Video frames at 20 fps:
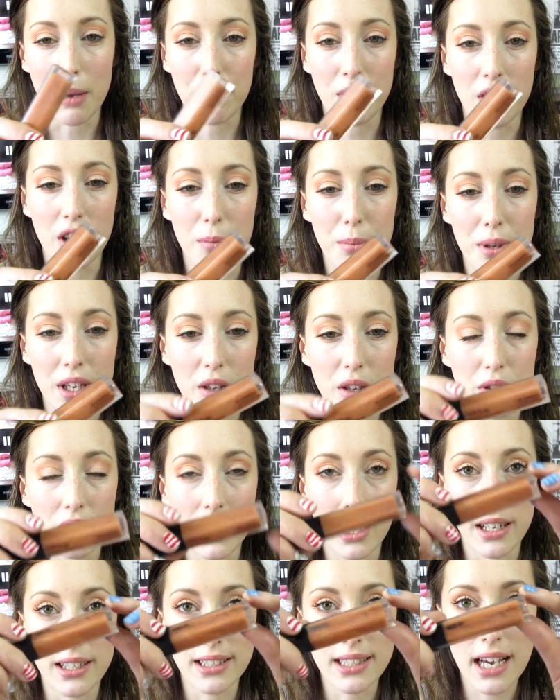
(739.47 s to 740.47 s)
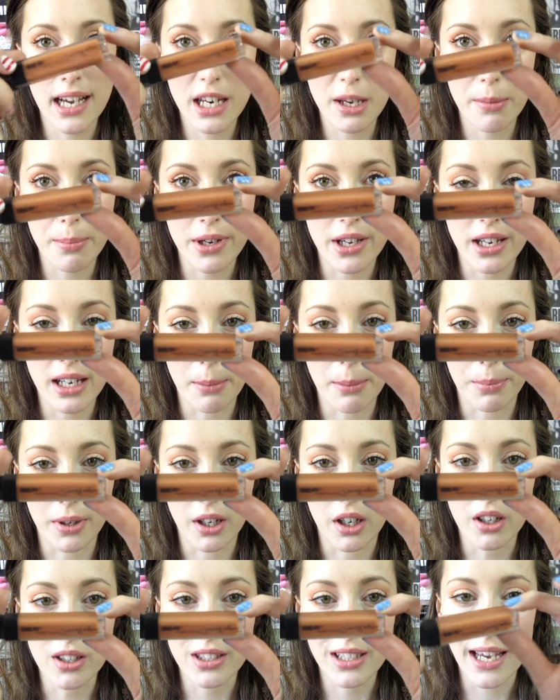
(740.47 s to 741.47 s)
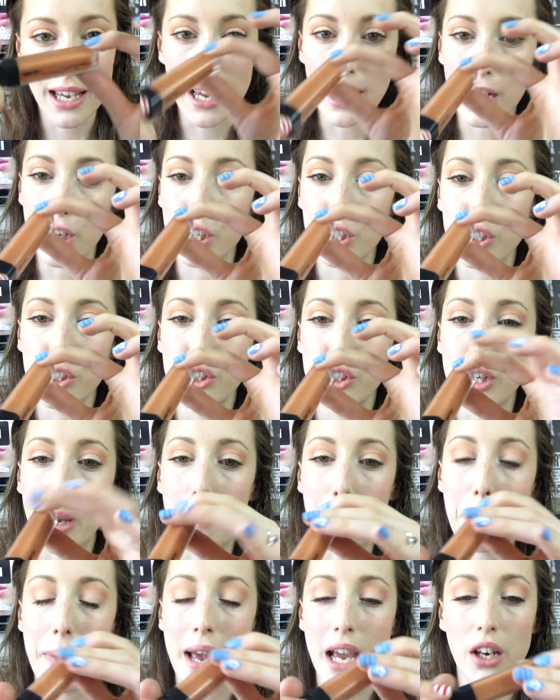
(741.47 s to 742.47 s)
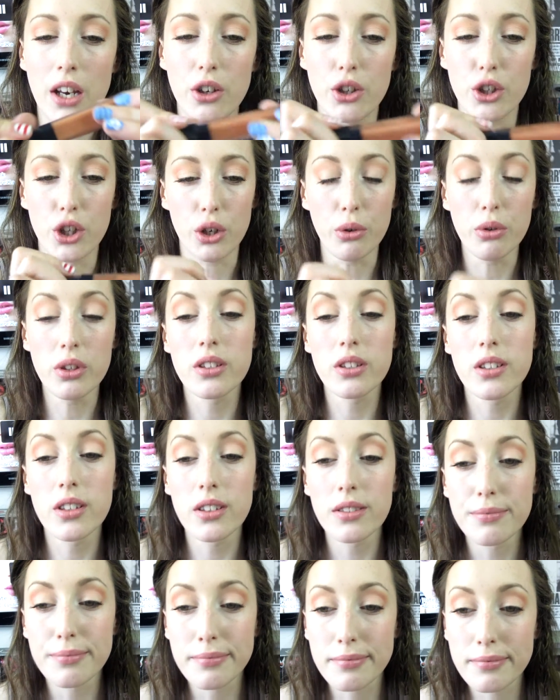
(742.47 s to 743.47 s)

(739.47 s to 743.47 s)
I'm going to be using Tanya Burr lip gloss in Champagne Toast.